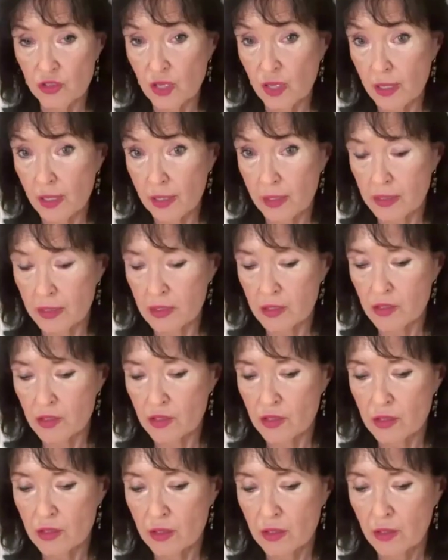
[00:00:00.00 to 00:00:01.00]

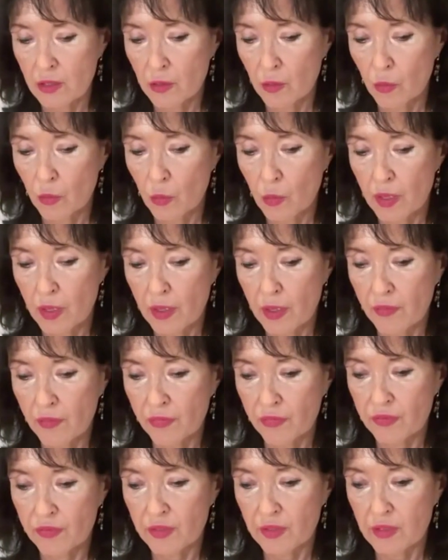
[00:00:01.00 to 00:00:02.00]
ties
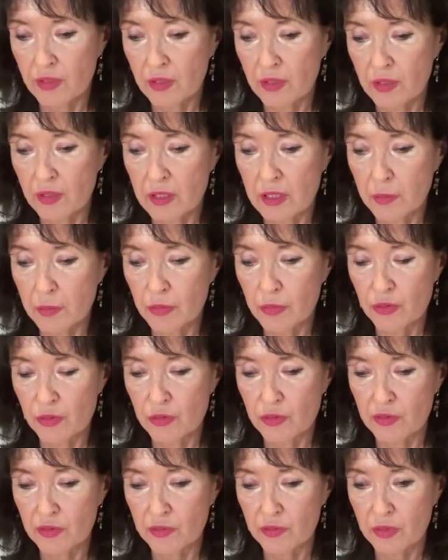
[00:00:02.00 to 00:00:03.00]
with the Hebrew
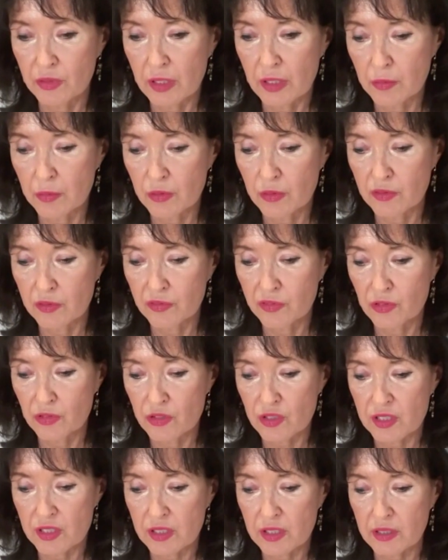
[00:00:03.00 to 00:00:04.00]

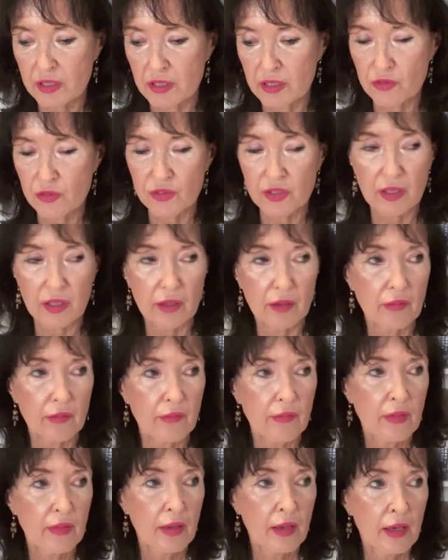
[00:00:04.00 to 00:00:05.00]
University in Israel.
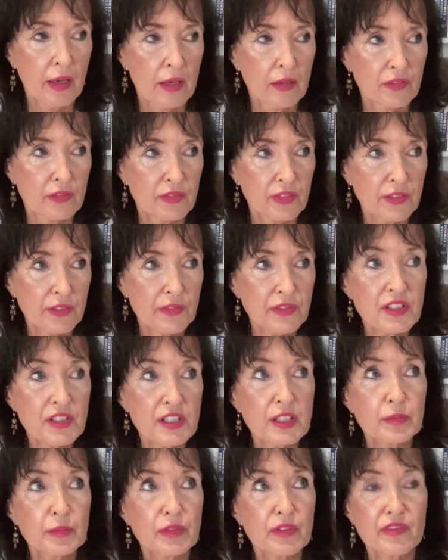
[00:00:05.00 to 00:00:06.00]

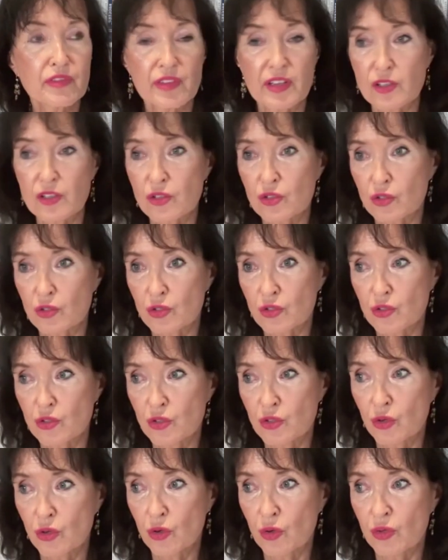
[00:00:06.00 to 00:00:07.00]
50 professors,
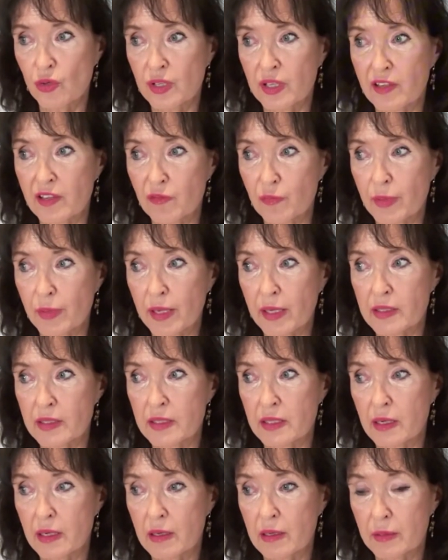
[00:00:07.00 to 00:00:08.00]
though, gave back
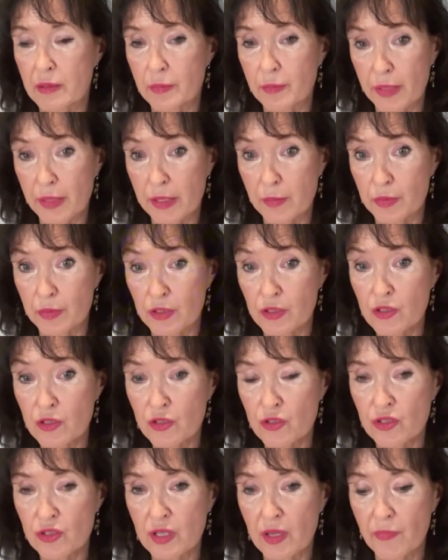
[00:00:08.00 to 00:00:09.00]
their
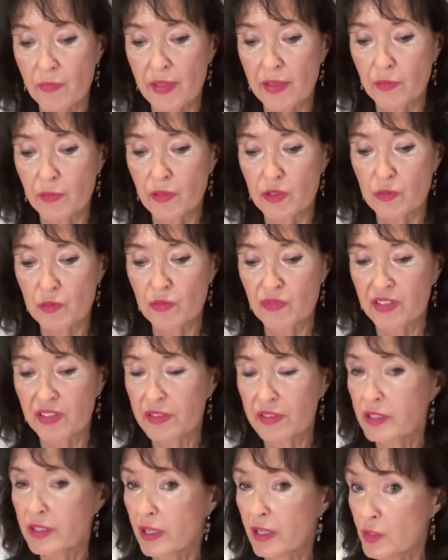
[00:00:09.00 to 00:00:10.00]
papers. That was a
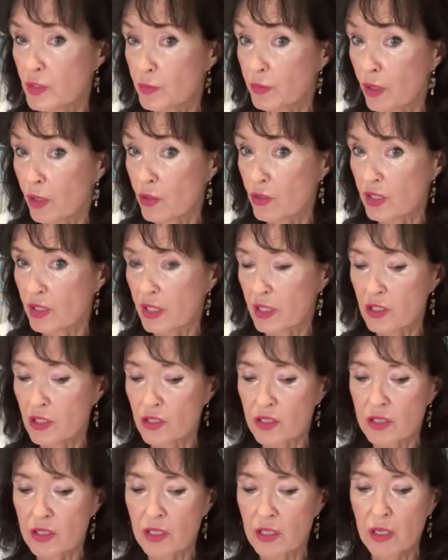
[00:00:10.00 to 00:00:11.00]
very nice
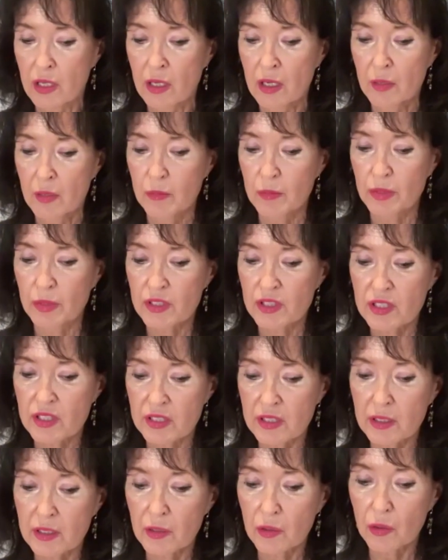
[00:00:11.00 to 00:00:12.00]
protest. But
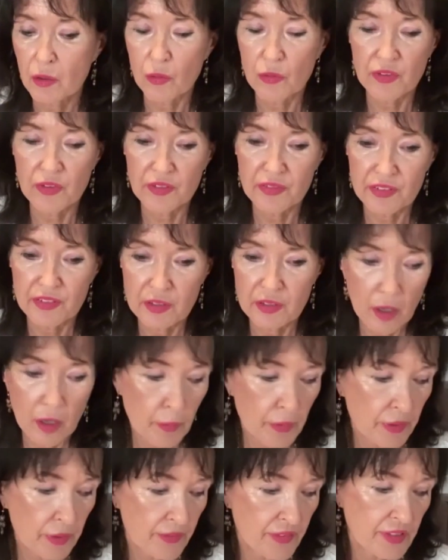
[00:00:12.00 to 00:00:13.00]
still, the
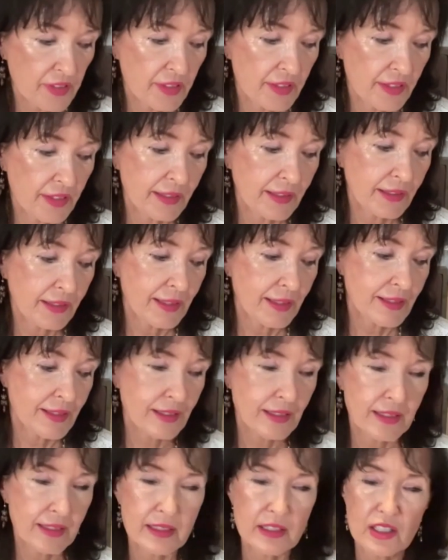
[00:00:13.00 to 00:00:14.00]
phenomenon in the Netherlands
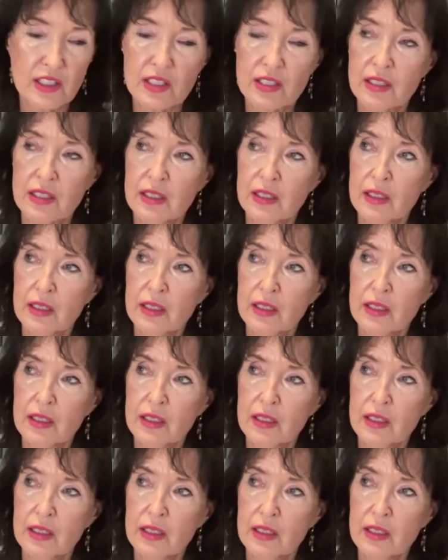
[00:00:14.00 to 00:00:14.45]
is